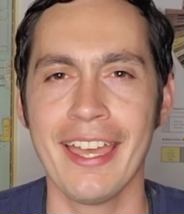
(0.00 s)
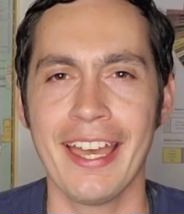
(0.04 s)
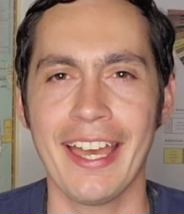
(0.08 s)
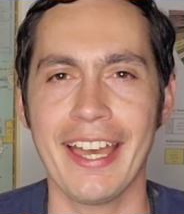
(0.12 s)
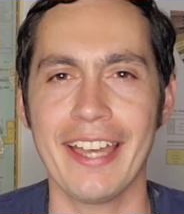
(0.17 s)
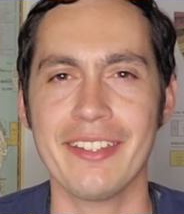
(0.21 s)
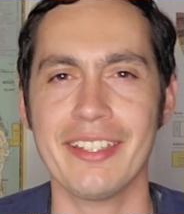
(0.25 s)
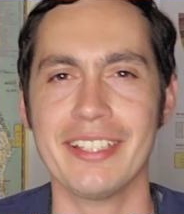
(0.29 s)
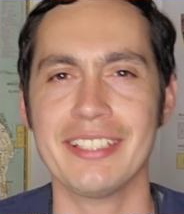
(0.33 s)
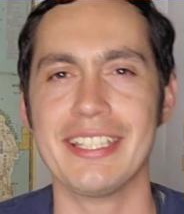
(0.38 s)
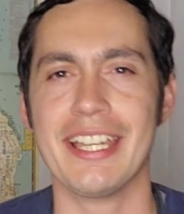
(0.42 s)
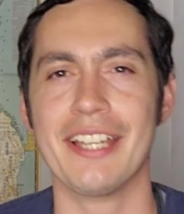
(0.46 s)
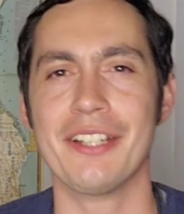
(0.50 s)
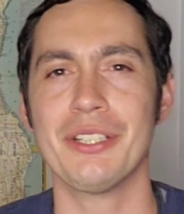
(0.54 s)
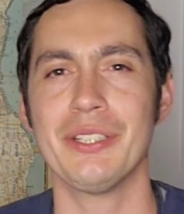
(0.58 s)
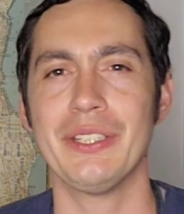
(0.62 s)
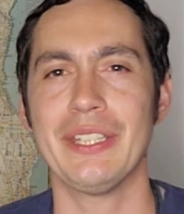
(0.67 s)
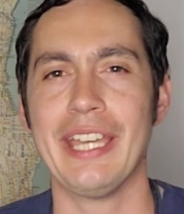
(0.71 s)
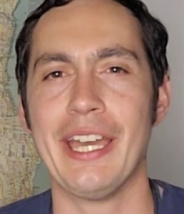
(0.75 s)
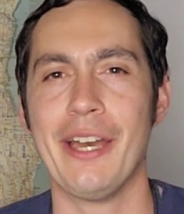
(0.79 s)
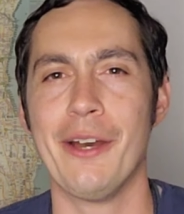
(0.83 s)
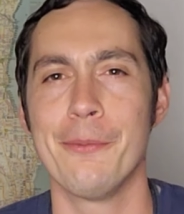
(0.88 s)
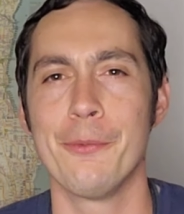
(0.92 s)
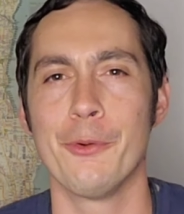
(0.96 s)
And that's
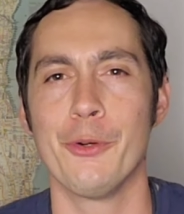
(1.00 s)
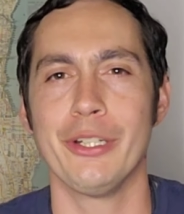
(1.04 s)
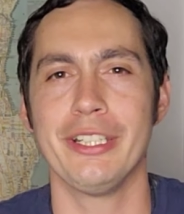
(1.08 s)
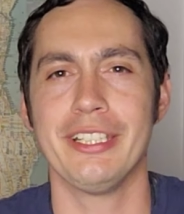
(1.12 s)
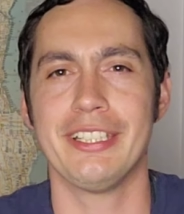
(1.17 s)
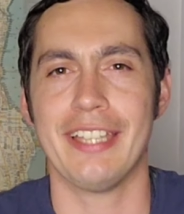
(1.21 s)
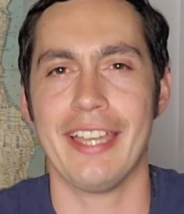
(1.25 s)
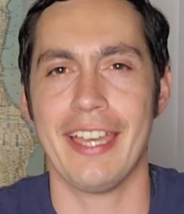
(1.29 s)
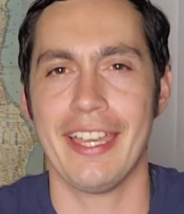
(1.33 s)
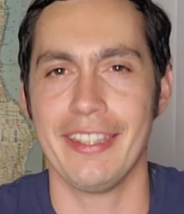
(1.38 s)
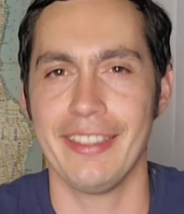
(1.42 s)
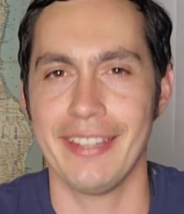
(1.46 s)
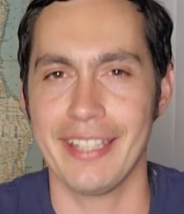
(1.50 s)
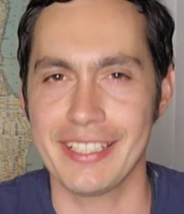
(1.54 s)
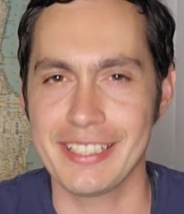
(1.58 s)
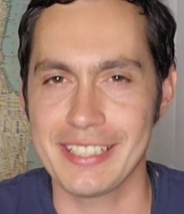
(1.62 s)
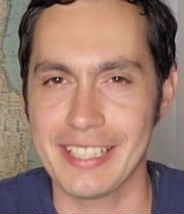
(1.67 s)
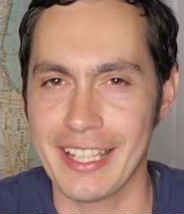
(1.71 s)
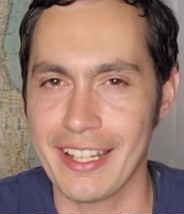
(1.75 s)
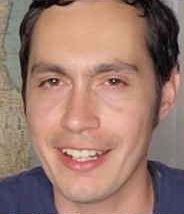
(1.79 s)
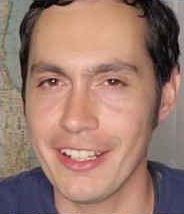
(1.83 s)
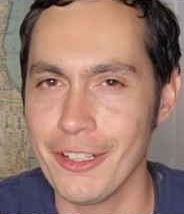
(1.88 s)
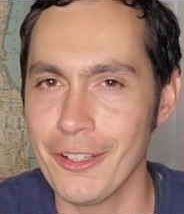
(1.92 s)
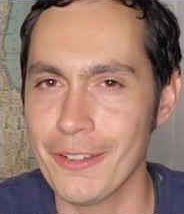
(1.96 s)
actually how I'm going to end this.
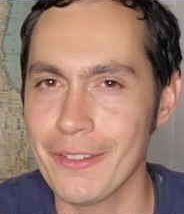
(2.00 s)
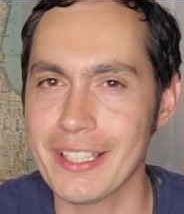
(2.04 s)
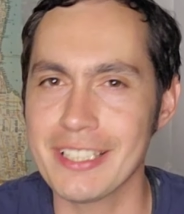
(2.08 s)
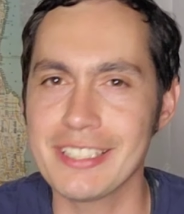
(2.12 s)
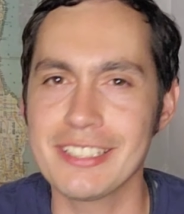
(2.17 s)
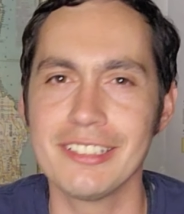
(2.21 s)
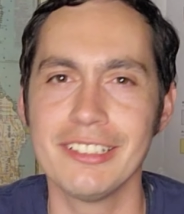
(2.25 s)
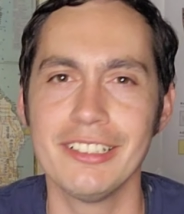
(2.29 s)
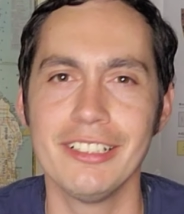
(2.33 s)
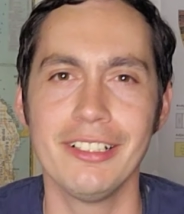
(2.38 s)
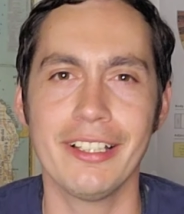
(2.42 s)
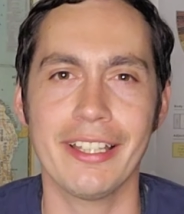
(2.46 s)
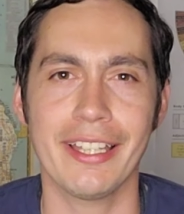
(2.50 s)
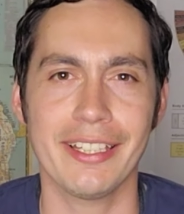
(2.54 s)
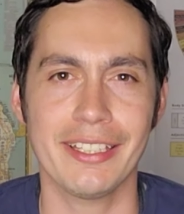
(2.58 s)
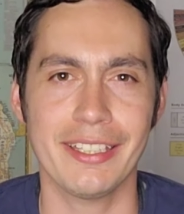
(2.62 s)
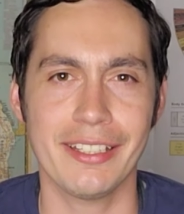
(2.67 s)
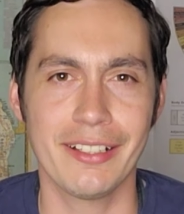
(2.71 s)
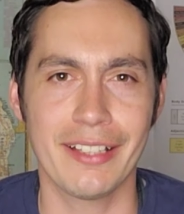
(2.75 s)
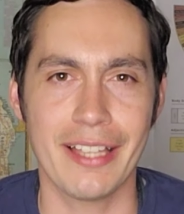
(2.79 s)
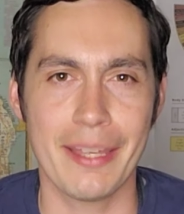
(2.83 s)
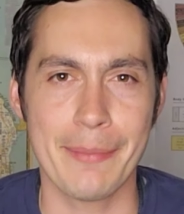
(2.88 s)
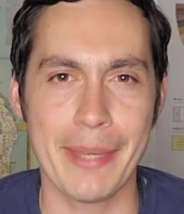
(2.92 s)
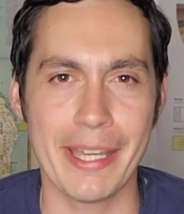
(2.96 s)
And I know that's a little
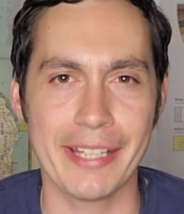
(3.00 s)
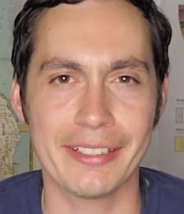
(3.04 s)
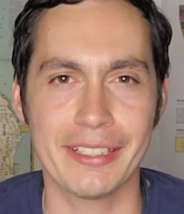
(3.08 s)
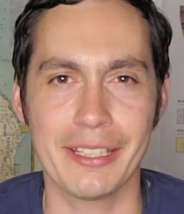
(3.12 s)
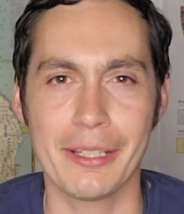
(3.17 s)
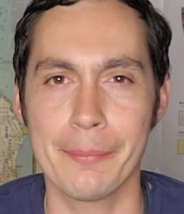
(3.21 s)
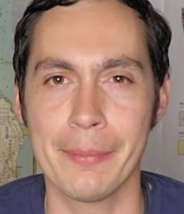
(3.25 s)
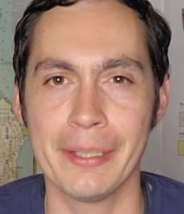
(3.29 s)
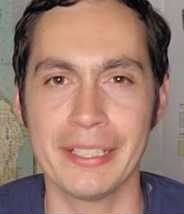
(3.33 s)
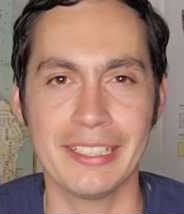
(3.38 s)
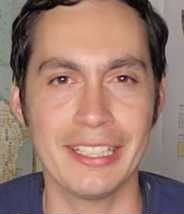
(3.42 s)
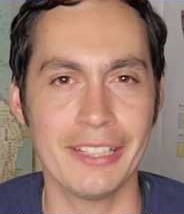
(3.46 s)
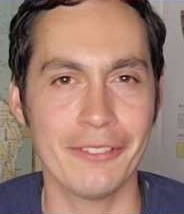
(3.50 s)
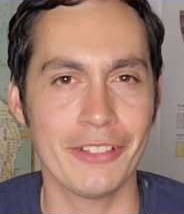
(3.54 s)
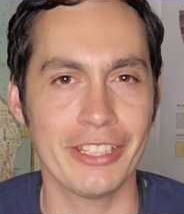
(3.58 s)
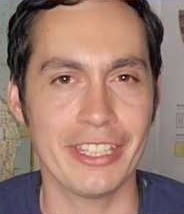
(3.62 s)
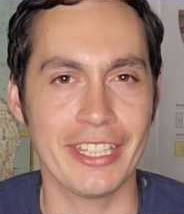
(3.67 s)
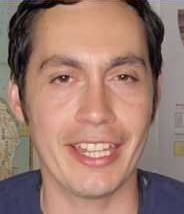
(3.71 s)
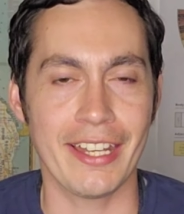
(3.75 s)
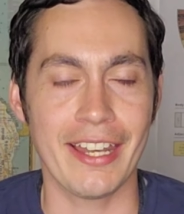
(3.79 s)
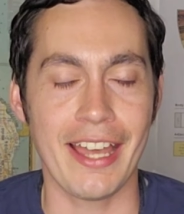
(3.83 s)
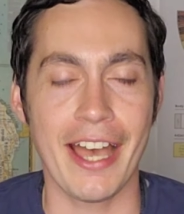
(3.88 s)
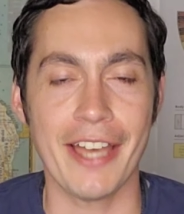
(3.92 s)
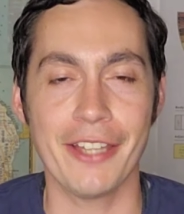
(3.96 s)
anticlimactic, but given
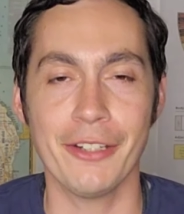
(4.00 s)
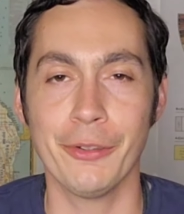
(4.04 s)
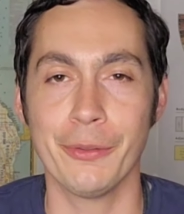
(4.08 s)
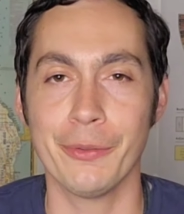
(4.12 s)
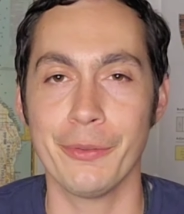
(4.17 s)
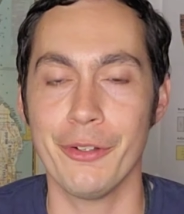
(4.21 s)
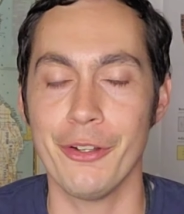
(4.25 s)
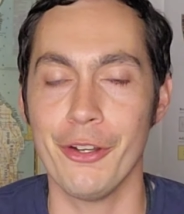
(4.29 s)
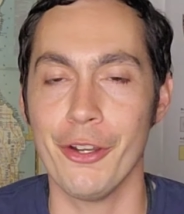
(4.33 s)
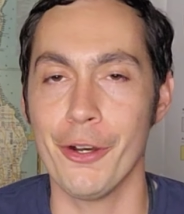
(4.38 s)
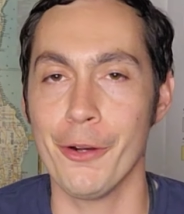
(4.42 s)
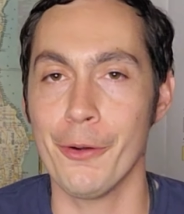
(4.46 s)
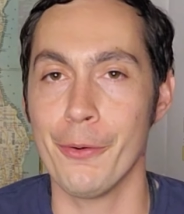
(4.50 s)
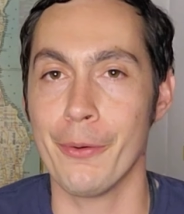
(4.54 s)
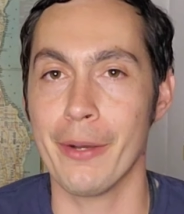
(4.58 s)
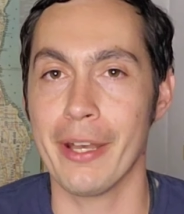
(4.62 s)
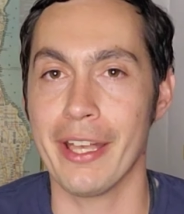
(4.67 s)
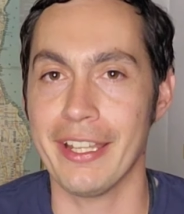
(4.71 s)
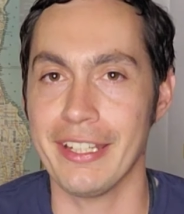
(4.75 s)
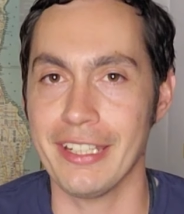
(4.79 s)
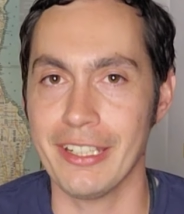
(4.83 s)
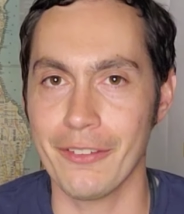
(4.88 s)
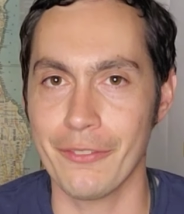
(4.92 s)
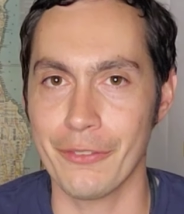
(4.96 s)
that I don't know
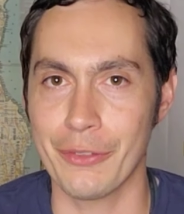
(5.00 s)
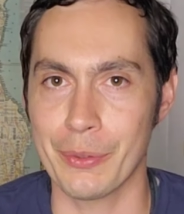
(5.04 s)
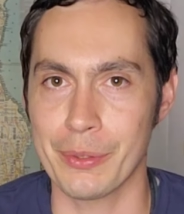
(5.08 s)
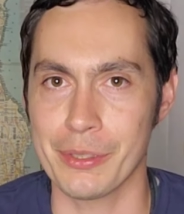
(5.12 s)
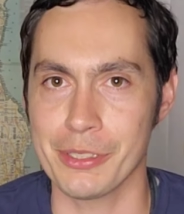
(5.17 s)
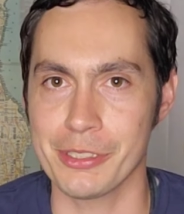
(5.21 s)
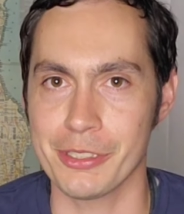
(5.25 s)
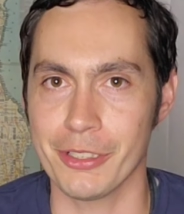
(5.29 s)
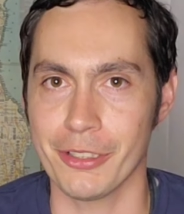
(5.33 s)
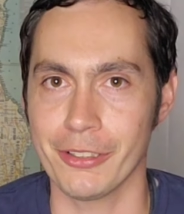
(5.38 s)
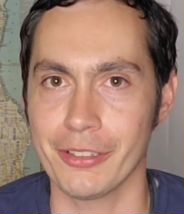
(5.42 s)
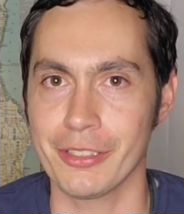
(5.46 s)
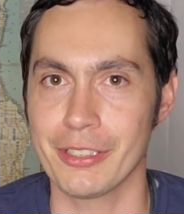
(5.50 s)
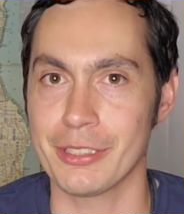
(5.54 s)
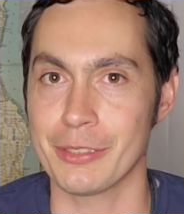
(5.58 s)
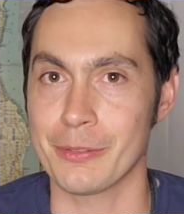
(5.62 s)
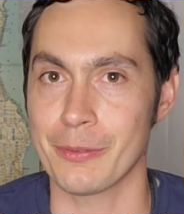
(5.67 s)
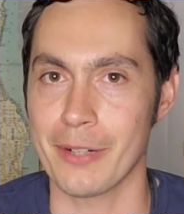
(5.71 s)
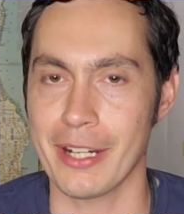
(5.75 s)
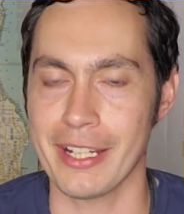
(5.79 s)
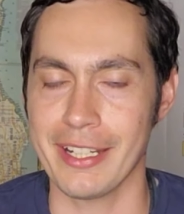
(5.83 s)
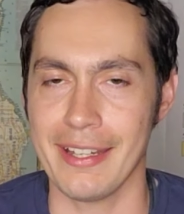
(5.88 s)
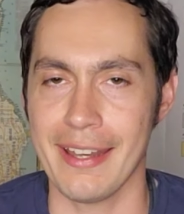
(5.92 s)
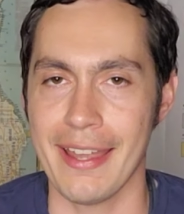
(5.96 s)
any of the results
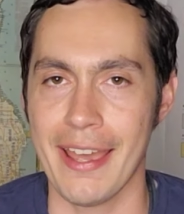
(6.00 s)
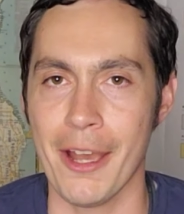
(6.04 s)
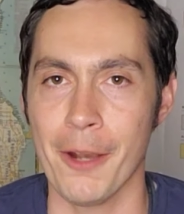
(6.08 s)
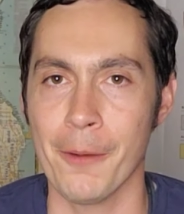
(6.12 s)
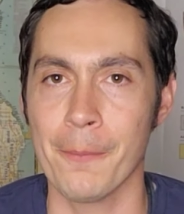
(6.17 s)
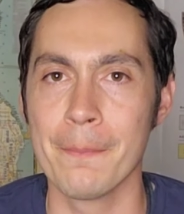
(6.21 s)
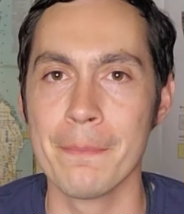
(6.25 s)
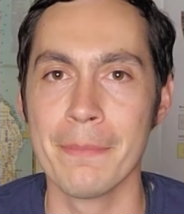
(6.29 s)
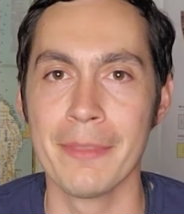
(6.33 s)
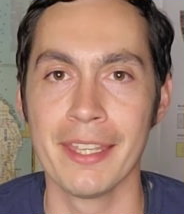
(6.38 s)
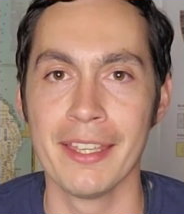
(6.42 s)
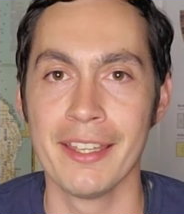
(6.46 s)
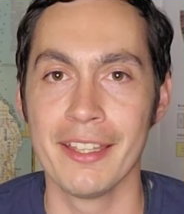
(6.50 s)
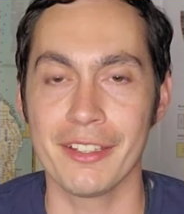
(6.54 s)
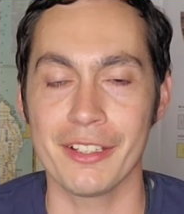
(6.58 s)
right now,